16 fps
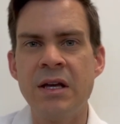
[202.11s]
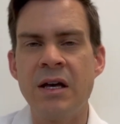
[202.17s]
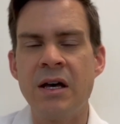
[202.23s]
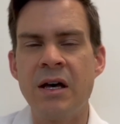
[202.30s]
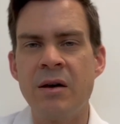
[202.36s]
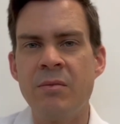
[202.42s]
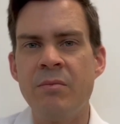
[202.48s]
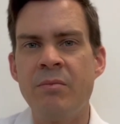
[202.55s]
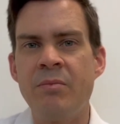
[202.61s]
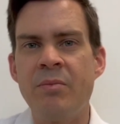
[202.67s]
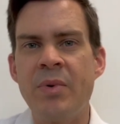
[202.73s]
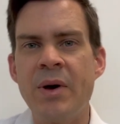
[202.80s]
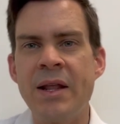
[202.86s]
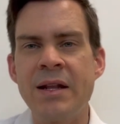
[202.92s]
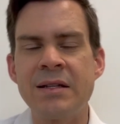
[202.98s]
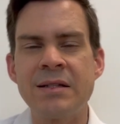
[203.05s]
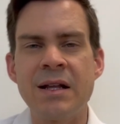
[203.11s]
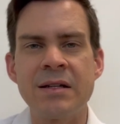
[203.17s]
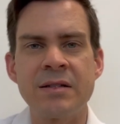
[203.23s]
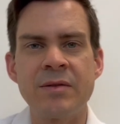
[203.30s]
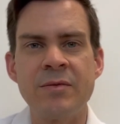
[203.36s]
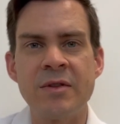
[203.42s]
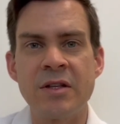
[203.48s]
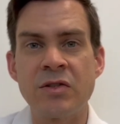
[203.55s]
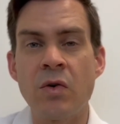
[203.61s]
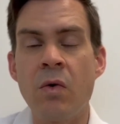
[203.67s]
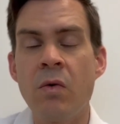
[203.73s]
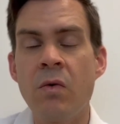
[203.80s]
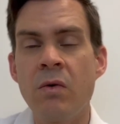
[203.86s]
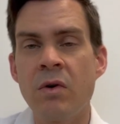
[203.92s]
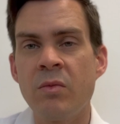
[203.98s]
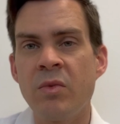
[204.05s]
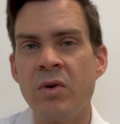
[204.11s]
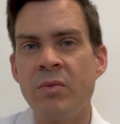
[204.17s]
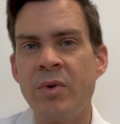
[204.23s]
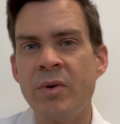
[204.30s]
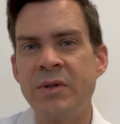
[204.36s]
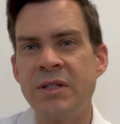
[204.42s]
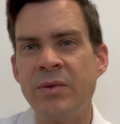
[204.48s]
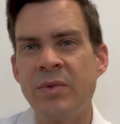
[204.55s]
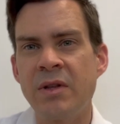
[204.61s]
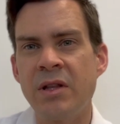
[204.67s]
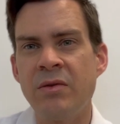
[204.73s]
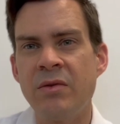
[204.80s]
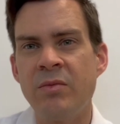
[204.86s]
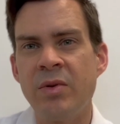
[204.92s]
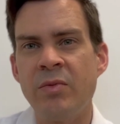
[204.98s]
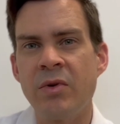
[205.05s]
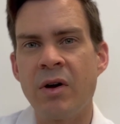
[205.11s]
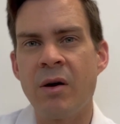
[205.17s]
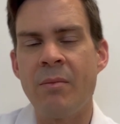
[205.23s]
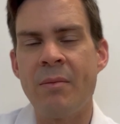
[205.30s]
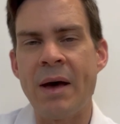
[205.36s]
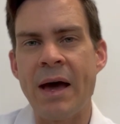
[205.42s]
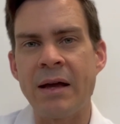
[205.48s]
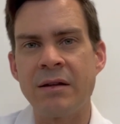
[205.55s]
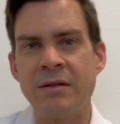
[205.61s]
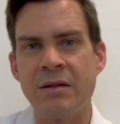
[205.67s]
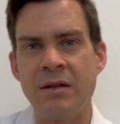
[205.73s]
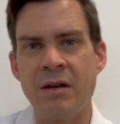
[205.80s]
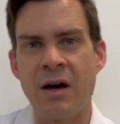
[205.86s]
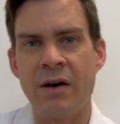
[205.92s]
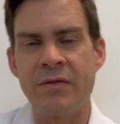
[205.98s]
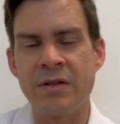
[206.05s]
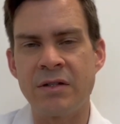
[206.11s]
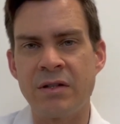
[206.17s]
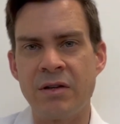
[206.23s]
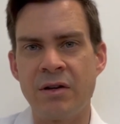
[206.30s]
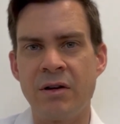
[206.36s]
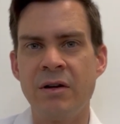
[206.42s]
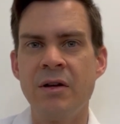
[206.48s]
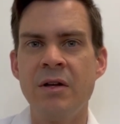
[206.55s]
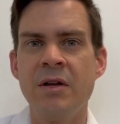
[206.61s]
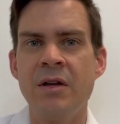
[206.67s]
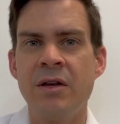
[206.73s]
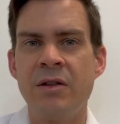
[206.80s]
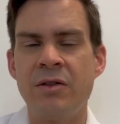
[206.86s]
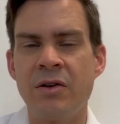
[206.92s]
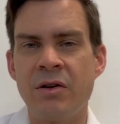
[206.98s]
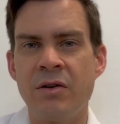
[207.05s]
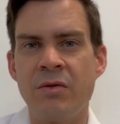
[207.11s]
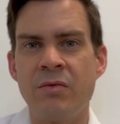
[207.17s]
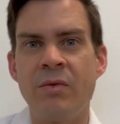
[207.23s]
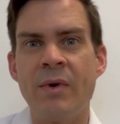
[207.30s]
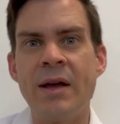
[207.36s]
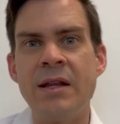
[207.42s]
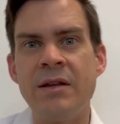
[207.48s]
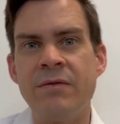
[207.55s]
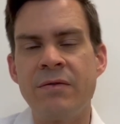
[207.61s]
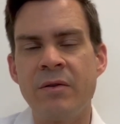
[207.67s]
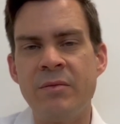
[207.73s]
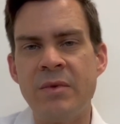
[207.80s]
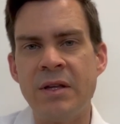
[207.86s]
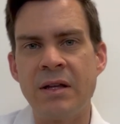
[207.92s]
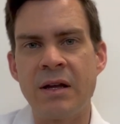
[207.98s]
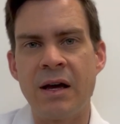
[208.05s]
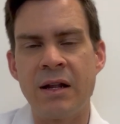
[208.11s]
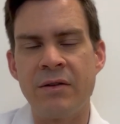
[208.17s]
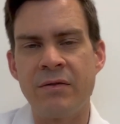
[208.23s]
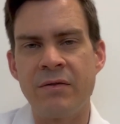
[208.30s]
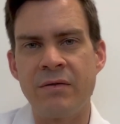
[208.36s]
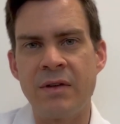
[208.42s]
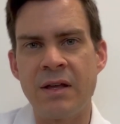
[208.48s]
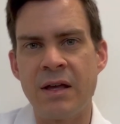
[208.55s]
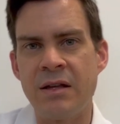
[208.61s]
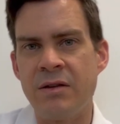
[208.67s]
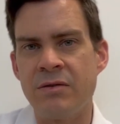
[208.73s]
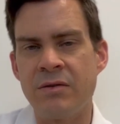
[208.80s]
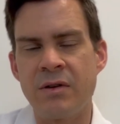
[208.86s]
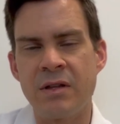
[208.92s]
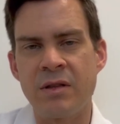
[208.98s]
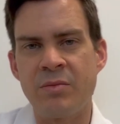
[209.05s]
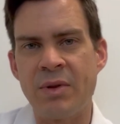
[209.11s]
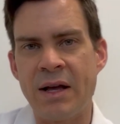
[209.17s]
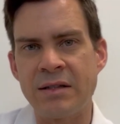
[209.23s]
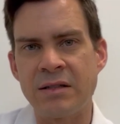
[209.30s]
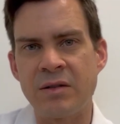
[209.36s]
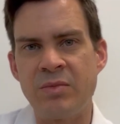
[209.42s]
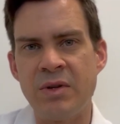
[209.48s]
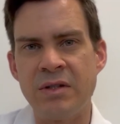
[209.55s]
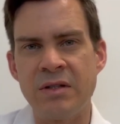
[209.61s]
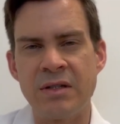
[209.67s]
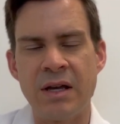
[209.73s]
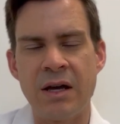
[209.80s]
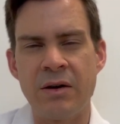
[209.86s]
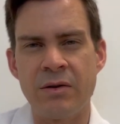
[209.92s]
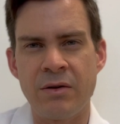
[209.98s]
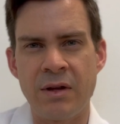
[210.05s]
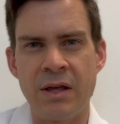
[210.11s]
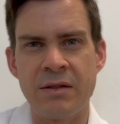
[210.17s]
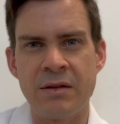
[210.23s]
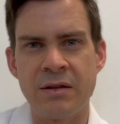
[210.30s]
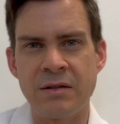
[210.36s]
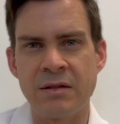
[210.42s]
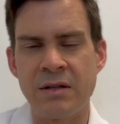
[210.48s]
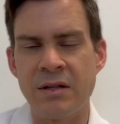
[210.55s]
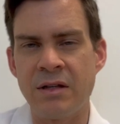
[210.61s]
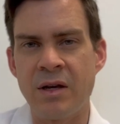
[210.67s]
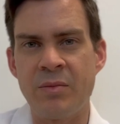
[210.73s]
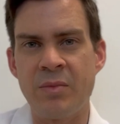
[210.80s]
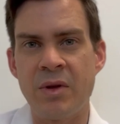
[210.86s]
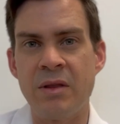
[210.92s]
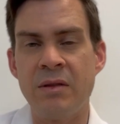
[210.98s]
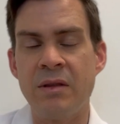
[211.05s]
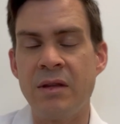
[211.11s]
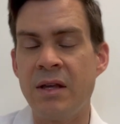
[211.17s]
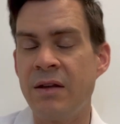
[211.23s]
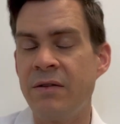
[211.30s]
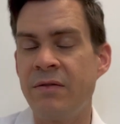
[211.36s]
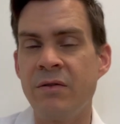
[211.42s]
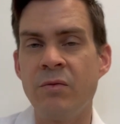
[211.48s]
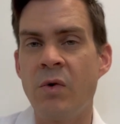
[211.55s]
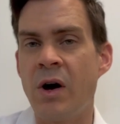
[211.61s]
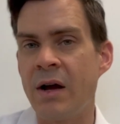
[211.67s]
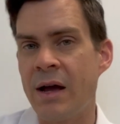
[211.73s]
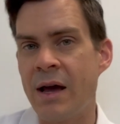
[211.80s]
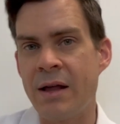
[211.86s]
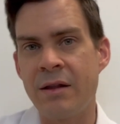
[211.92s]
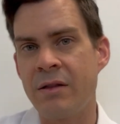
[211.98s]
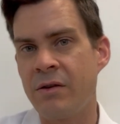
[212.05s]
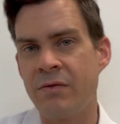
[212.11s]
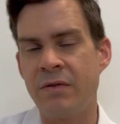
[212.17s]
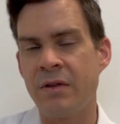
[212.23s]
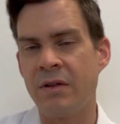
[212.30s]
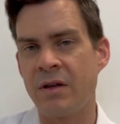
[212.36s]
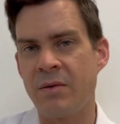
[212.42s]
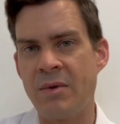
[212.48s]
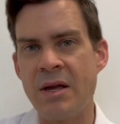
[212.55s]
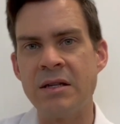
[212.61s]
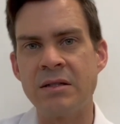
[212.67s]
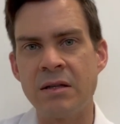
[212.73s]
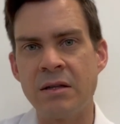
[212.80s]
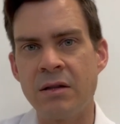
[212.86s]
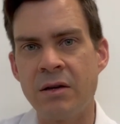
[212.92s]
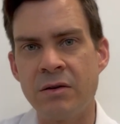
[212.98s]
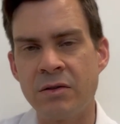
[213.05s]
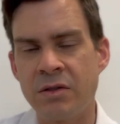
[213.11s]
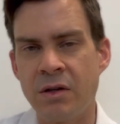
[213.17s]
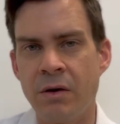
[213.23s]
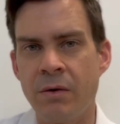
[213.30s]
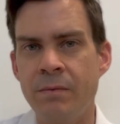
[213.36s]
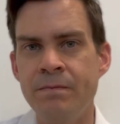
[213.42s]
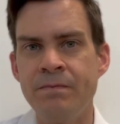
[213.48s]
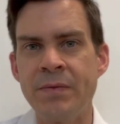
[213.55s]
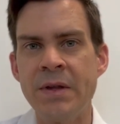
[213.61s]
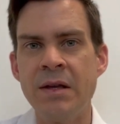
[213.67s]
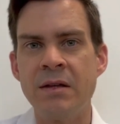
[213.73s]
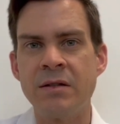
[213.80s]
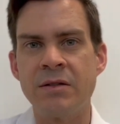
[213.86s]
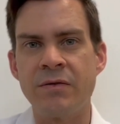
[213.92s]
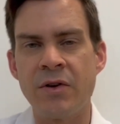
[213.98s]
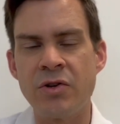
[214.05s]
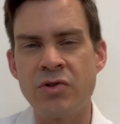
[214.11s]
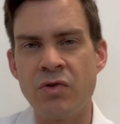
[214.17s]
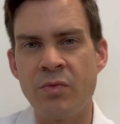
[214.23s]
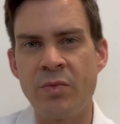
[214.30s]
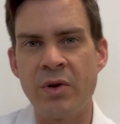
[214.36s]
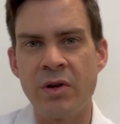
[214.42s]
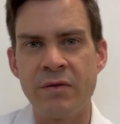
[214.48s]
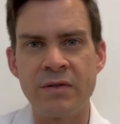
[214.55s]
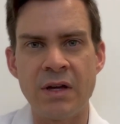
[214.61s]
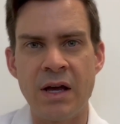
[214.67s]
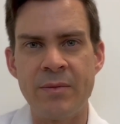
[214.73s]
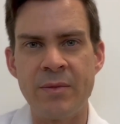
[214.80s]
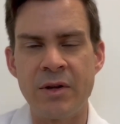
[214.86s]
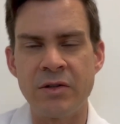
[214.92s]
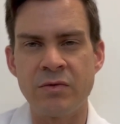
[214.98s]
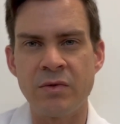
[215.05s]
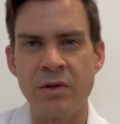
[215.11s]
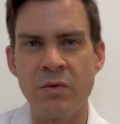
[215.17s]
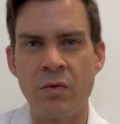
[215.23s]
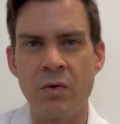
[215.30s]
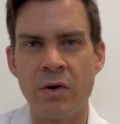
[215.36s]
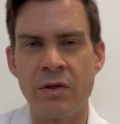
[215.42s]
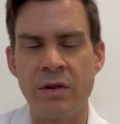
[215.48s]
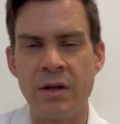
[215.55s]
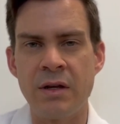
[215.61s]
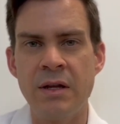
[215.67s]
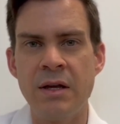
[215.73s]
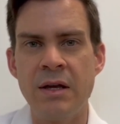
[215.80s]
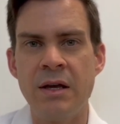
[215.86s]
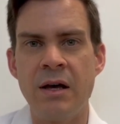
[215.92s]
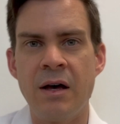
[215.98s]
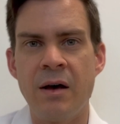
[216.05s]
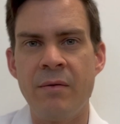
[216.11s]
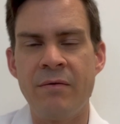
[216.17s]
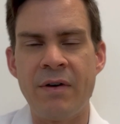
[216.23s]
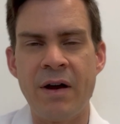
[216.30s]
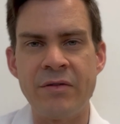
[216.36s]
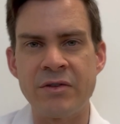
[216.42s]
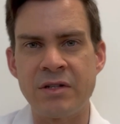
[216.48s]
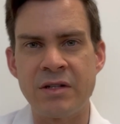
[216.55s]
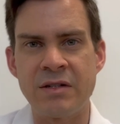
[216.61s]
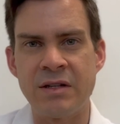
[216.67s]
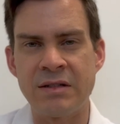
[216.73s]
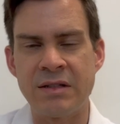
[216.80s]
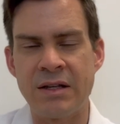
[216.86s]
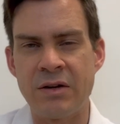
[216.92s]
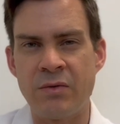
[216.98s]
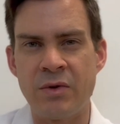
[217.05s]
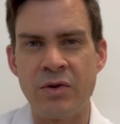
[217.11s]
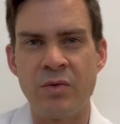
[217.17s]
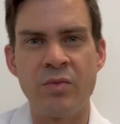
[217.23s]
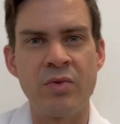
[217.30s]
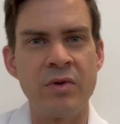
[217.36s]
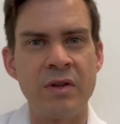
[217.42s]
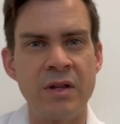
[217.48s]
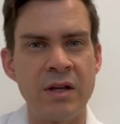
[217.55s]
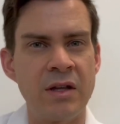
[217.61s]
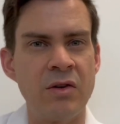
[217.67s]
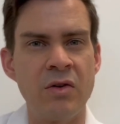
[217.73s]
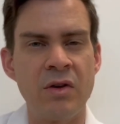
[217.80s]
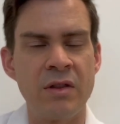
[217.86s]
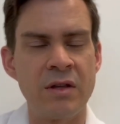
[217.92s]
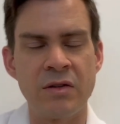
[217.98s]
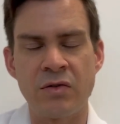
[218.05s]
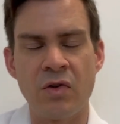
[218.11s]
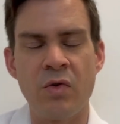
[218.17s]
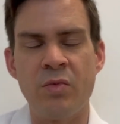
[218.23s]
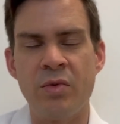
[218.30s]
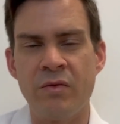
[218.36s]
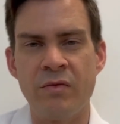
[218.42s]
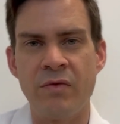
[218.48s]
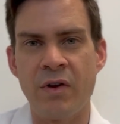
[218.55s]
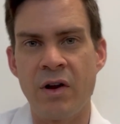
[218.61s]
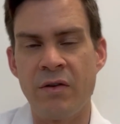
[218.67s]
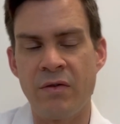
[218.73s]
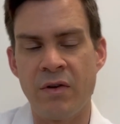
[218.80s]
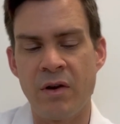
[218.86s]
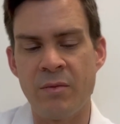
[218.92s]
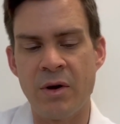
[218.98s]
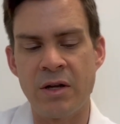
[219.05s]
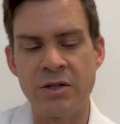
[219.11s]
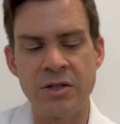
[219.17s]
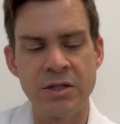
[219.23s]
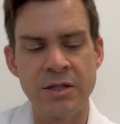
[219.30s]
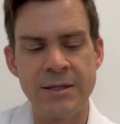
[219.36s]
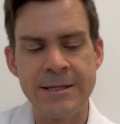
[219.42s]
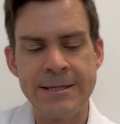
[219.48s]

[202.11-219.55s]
And it's not something that's horrible, but typically when people come back into the office, they're ready for me to kind of either get the plastic pieces out or get things cleaned up, and they walk out of there feeling amazing though. So it's a very short period of time, and it's really worth it 5 or 6 days later when you're breathing and things are open very much.